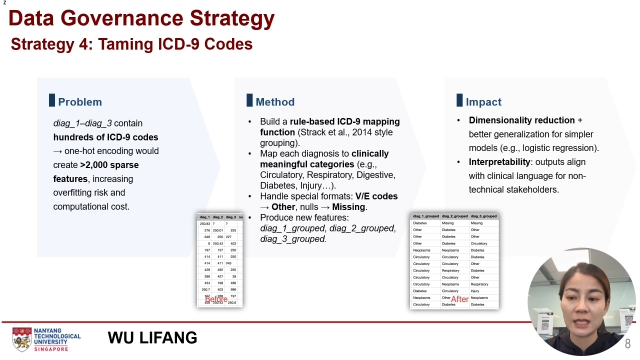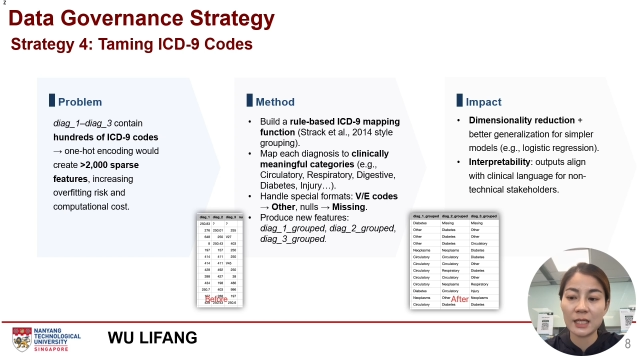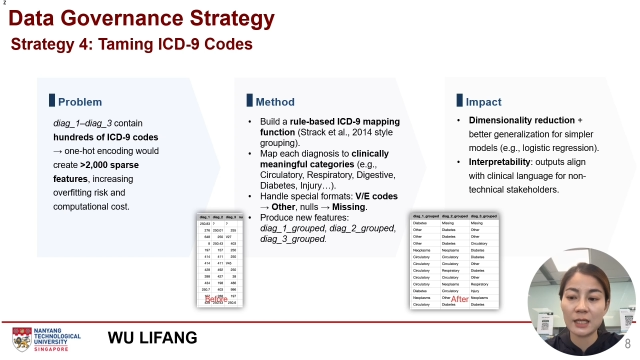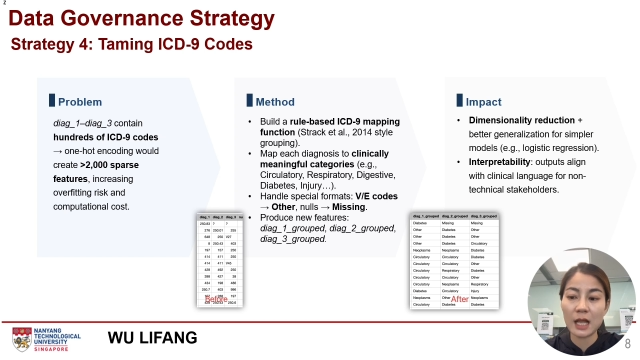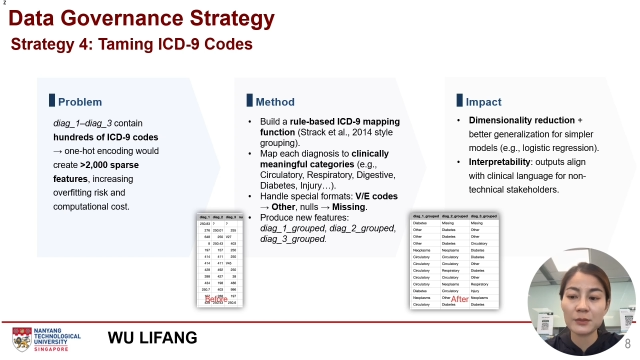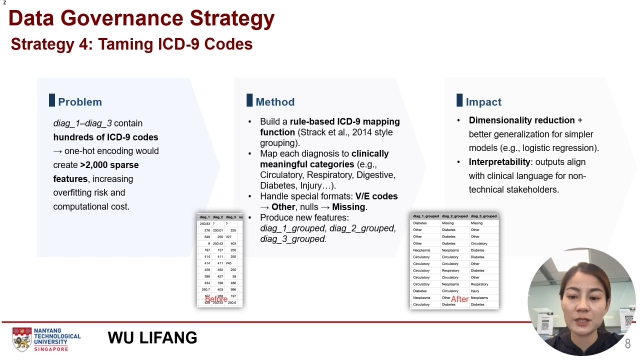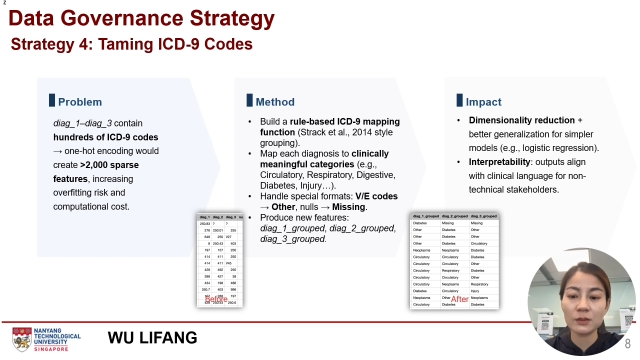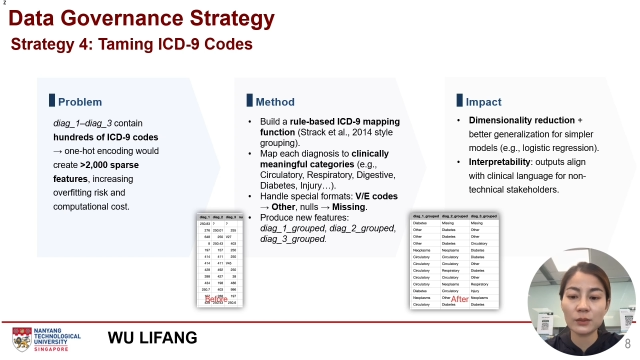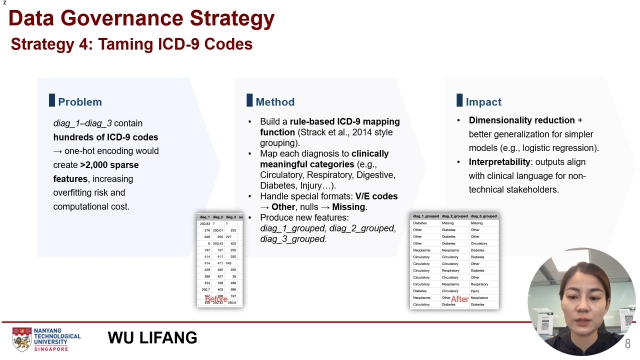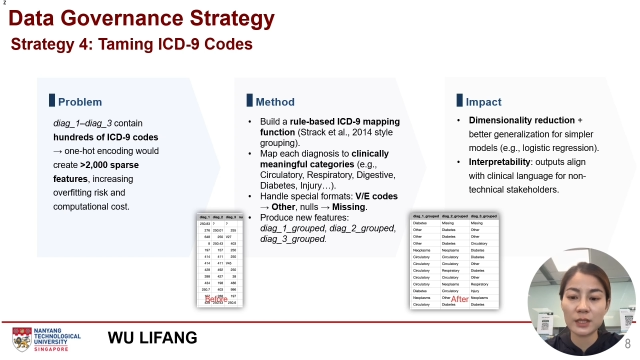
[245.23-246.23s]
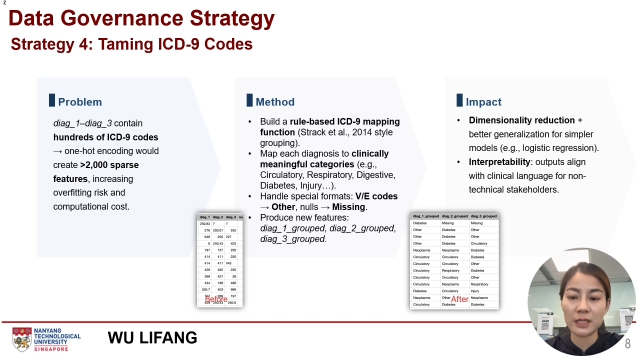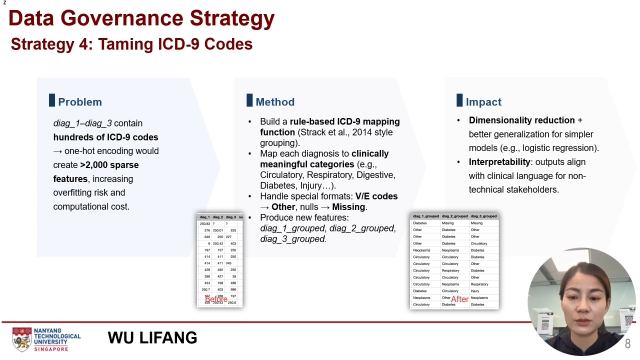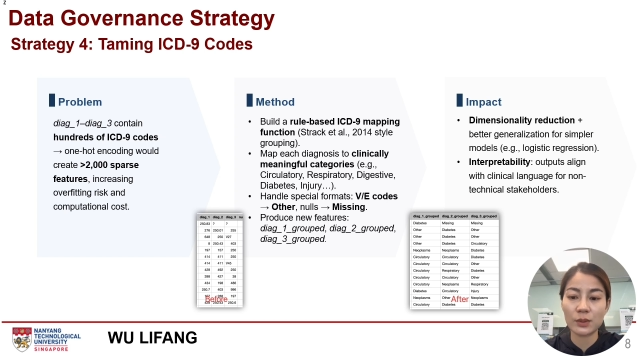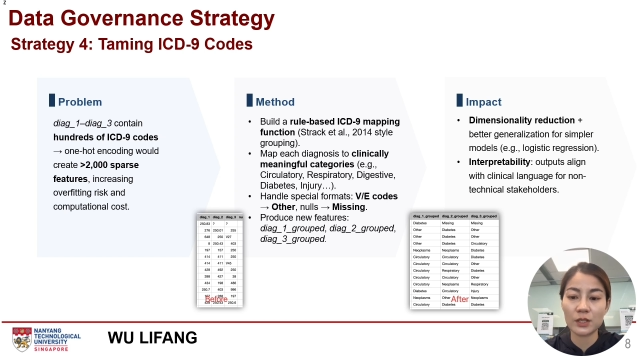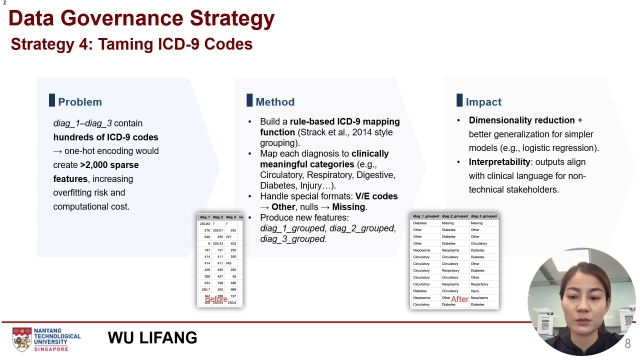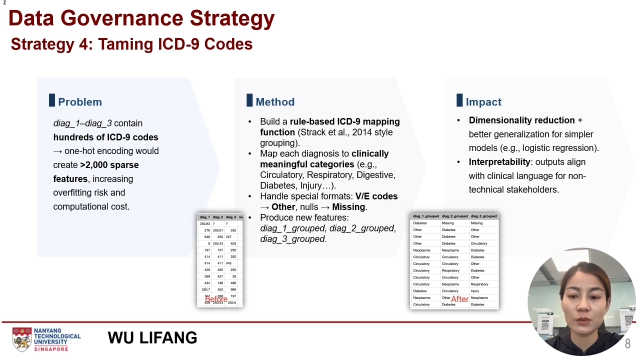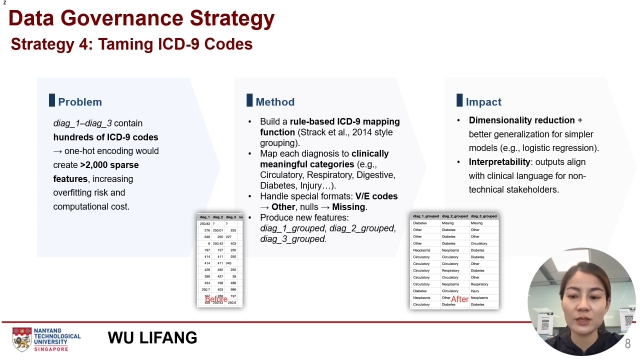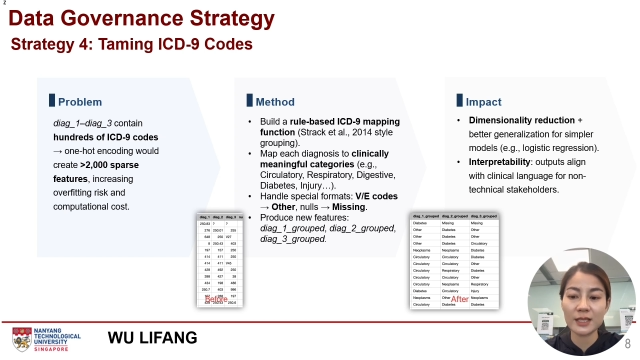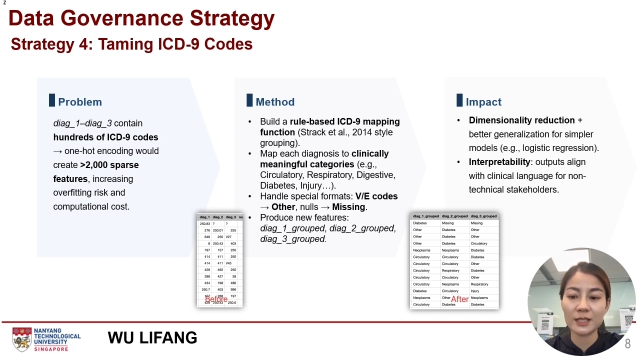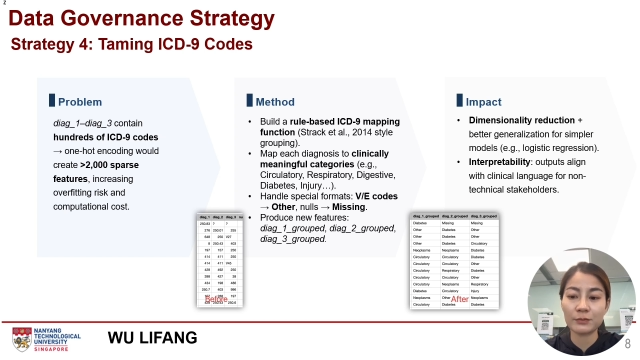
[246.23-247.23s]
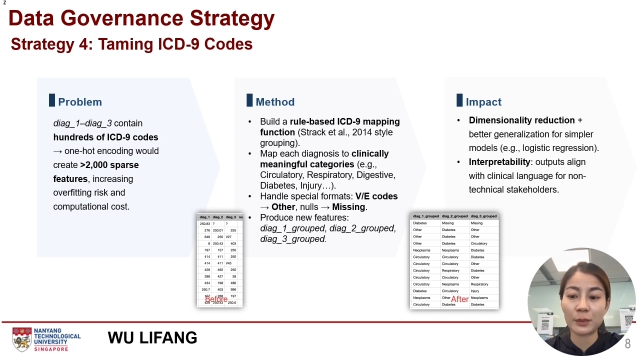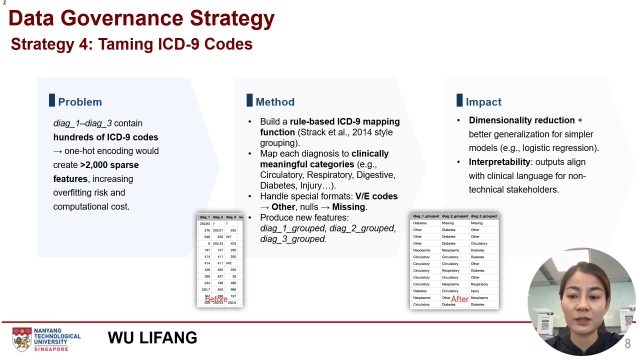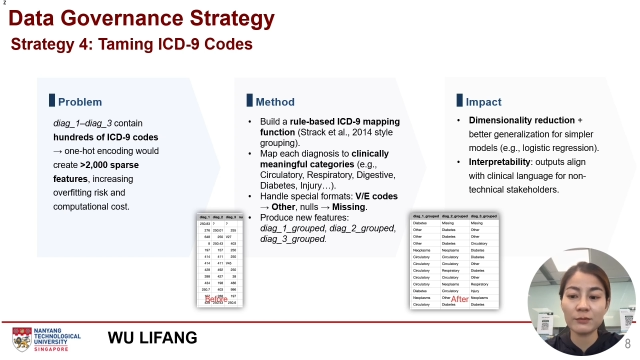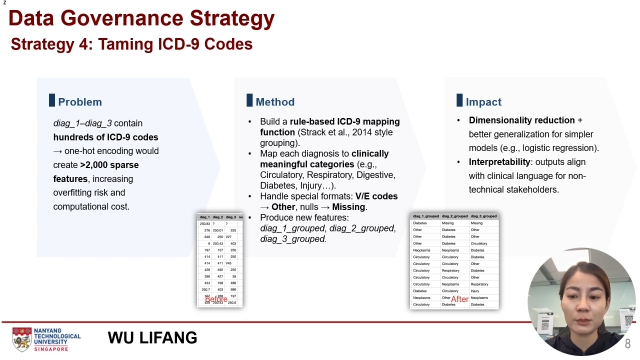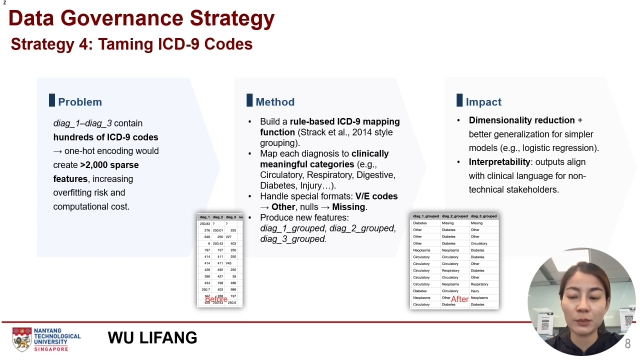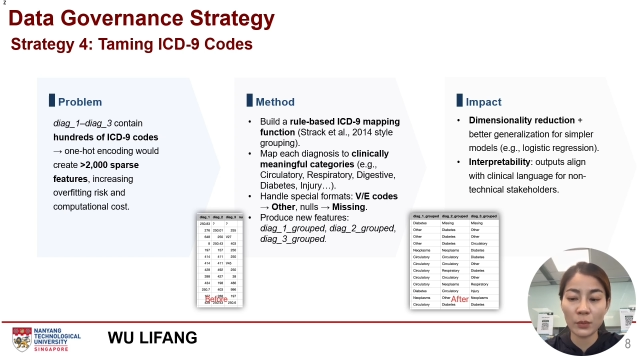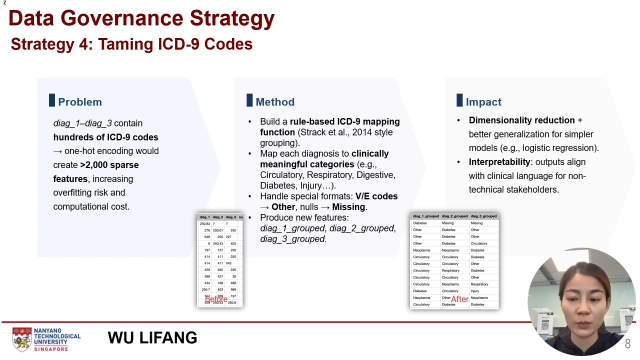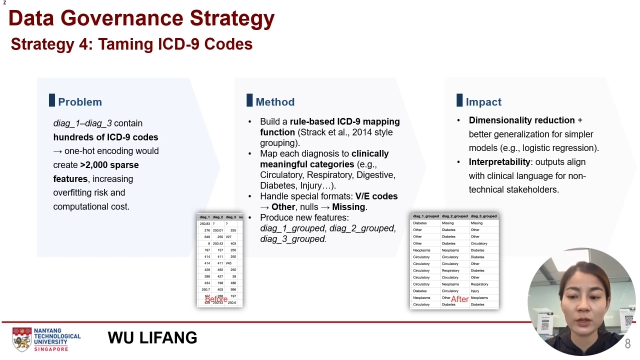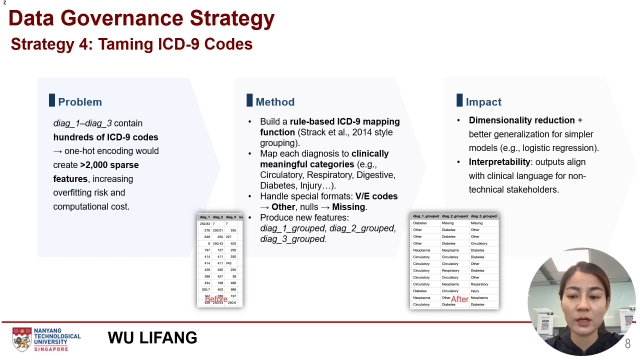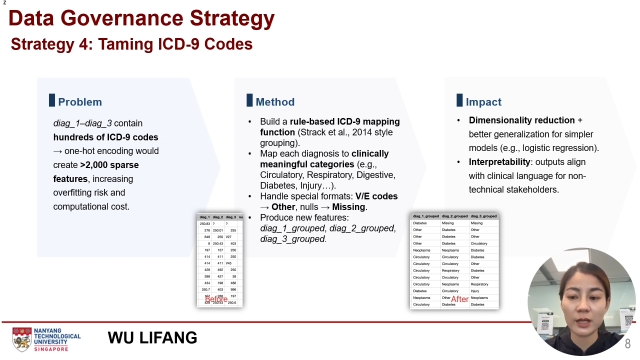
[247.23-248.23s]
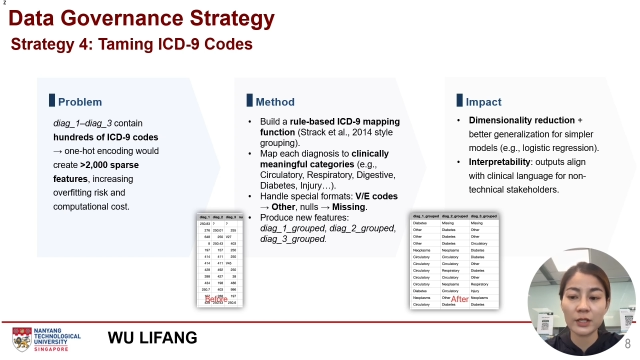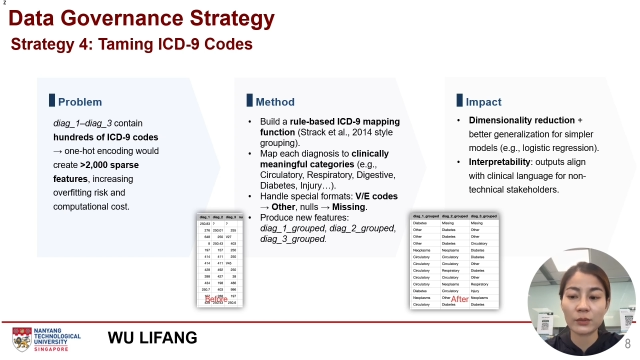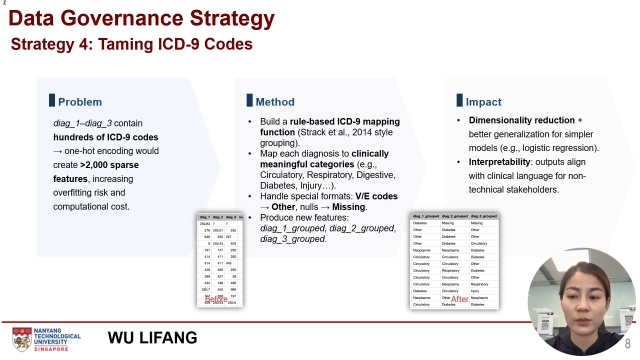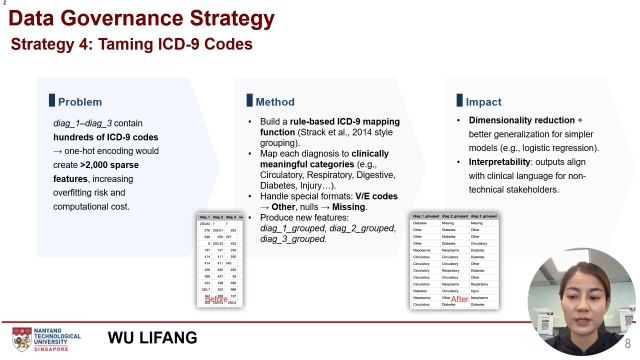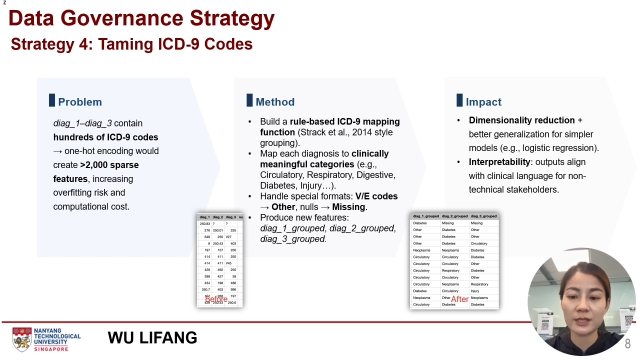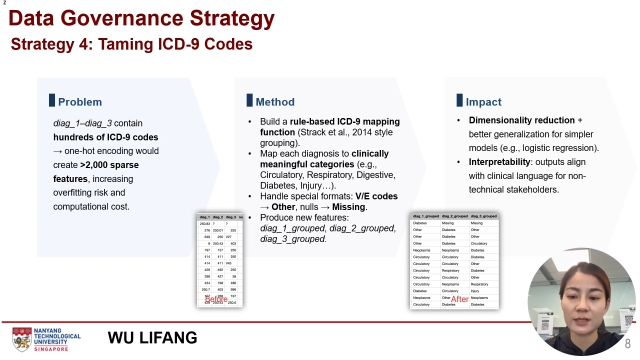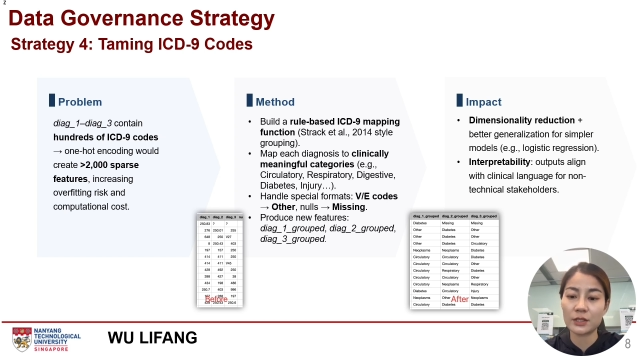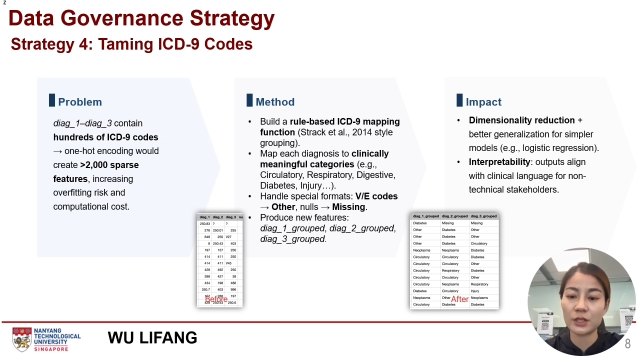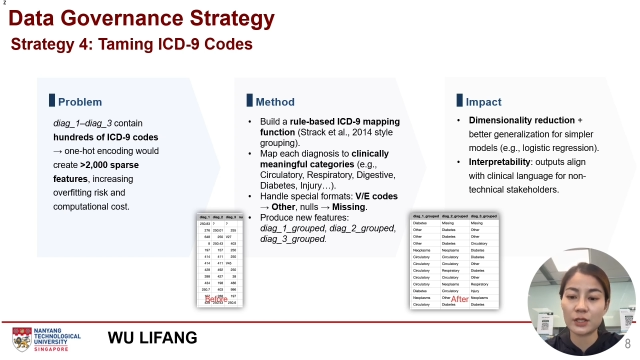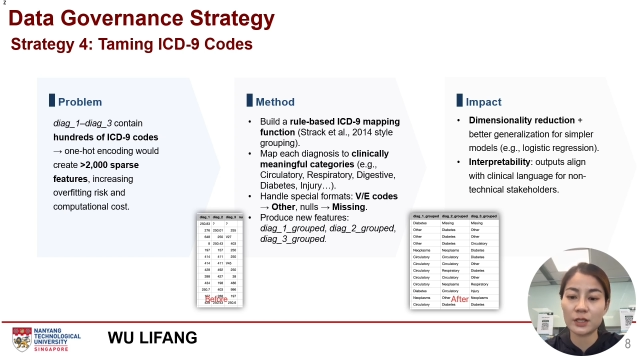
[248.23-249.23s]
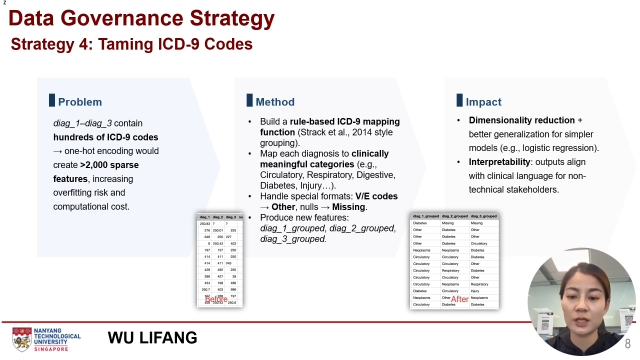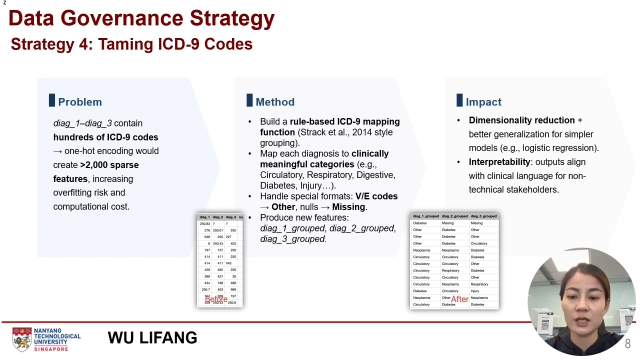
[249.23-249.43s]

collapsing codes into a small set of minimal categories such as